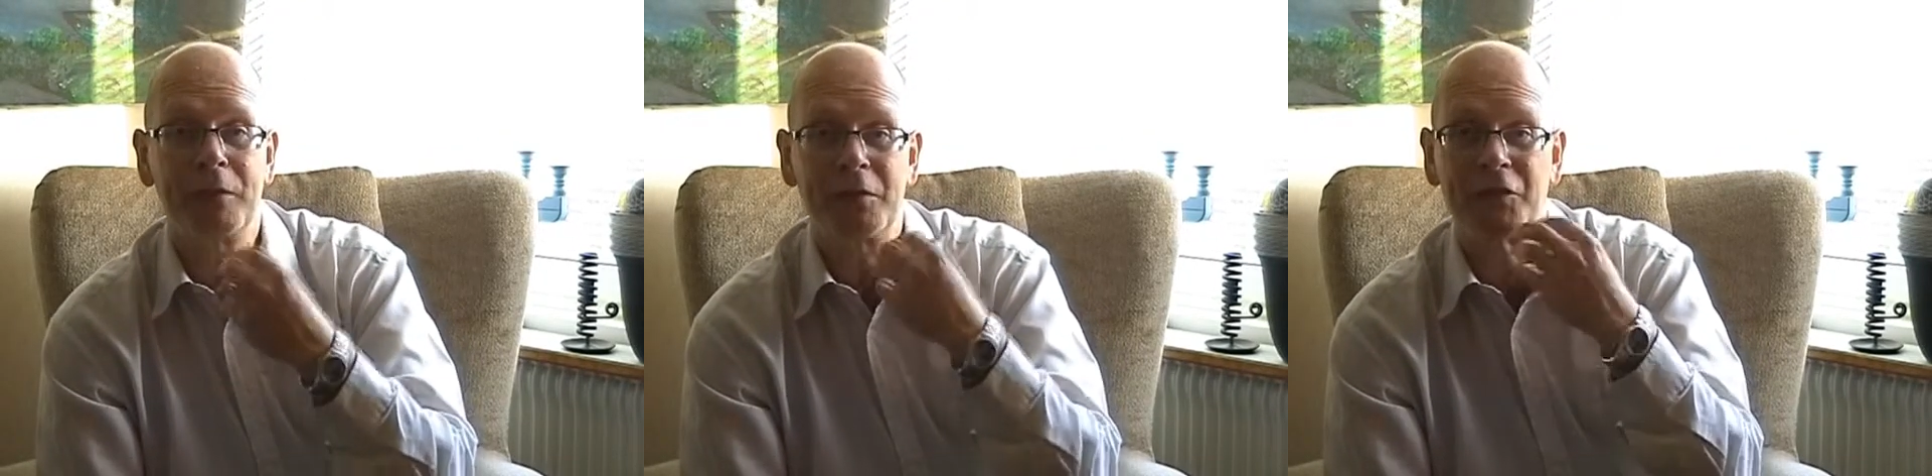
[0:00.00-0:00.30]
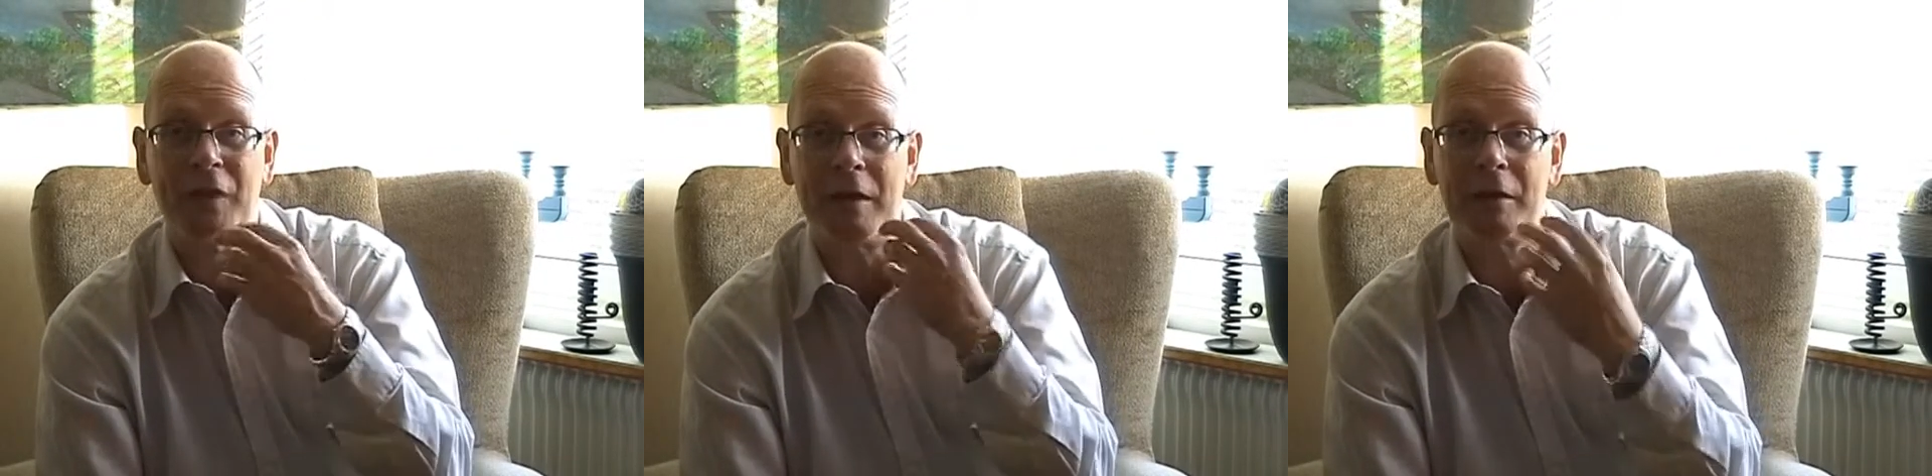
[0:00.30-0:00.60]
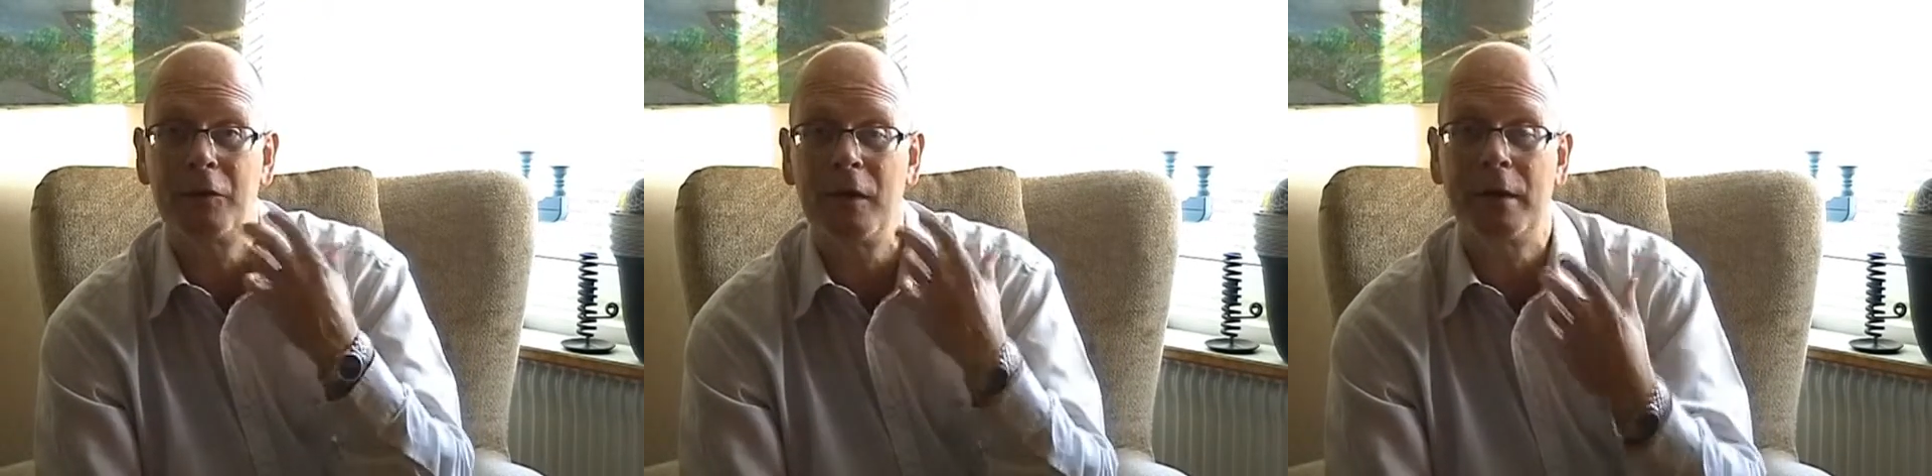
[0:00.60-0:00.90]

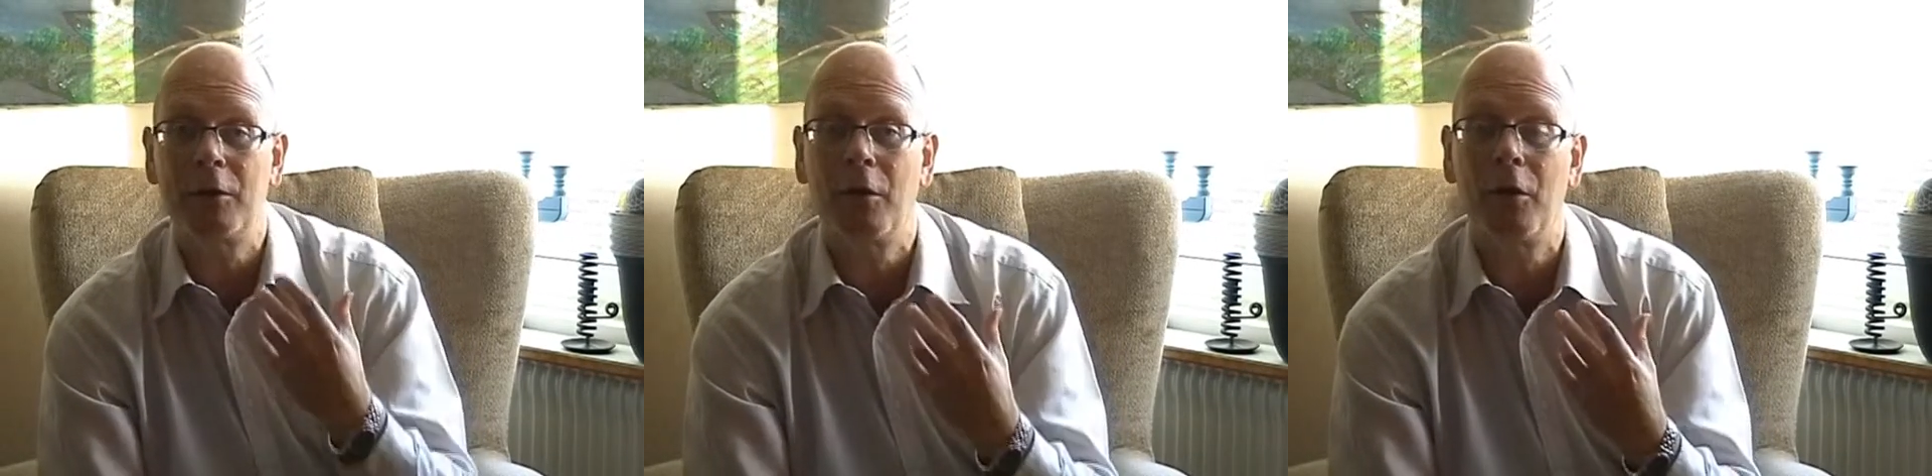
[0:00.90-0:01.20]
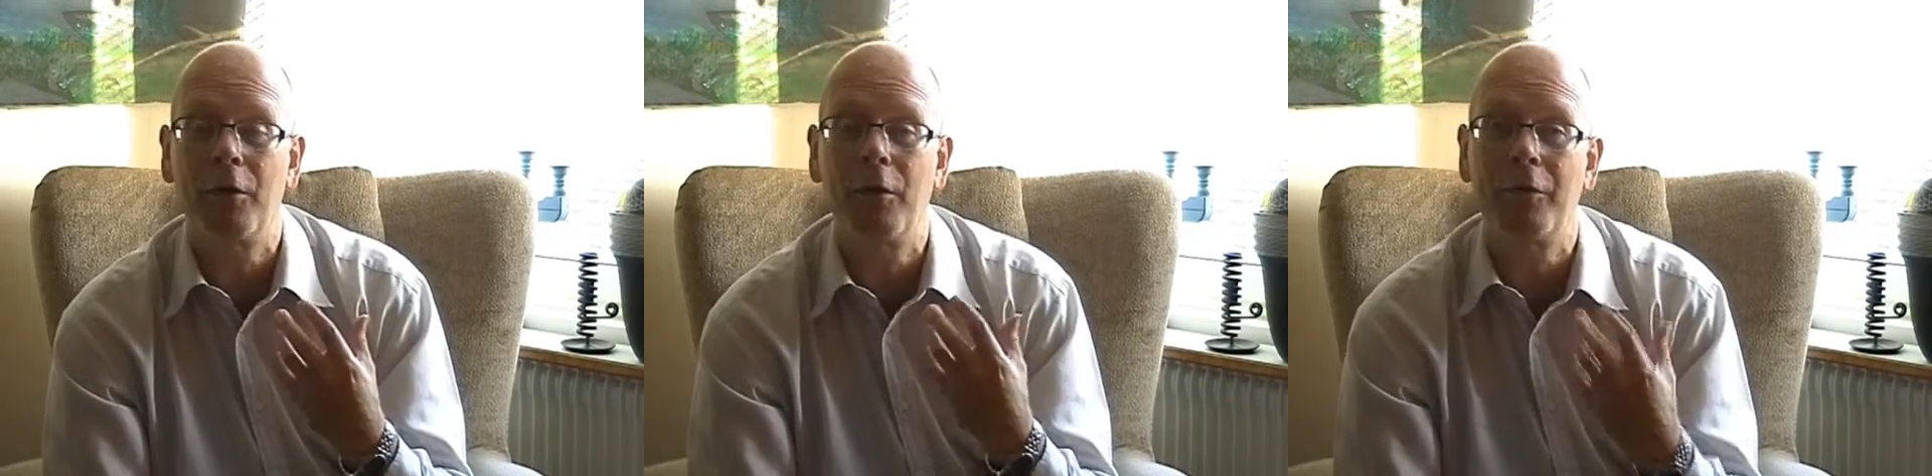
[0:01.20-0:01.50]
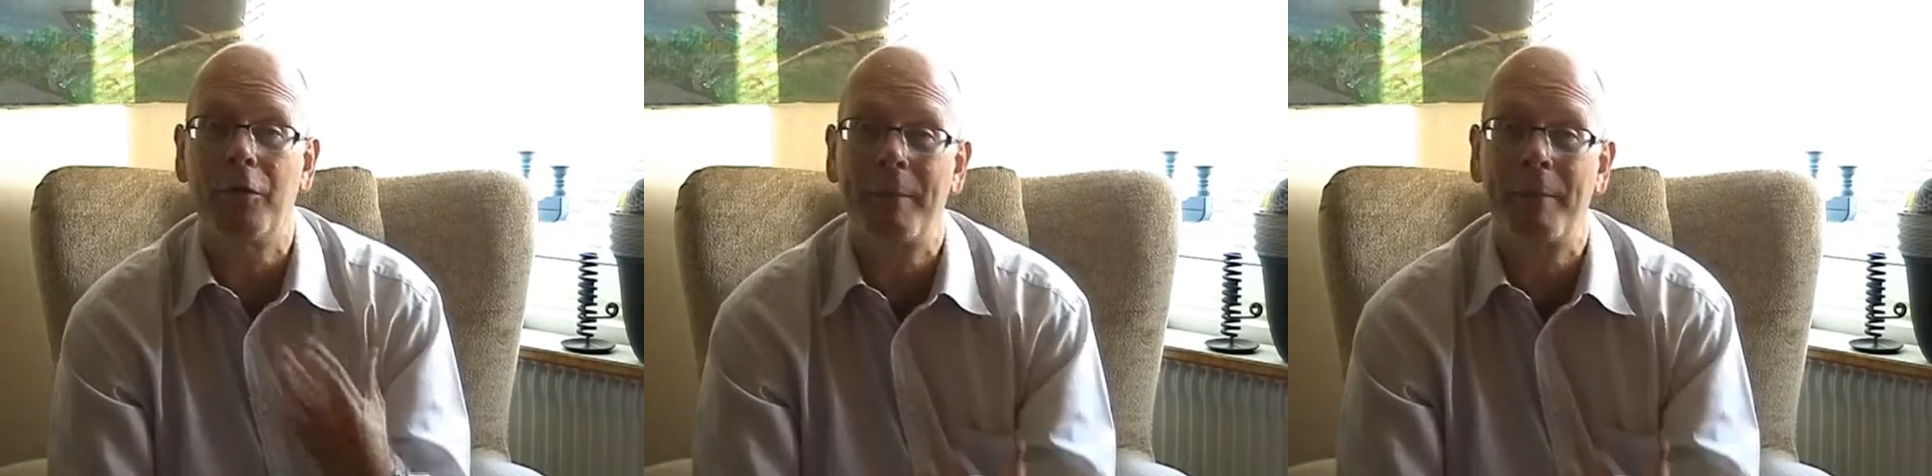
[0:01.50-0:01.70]
sandy feeling on the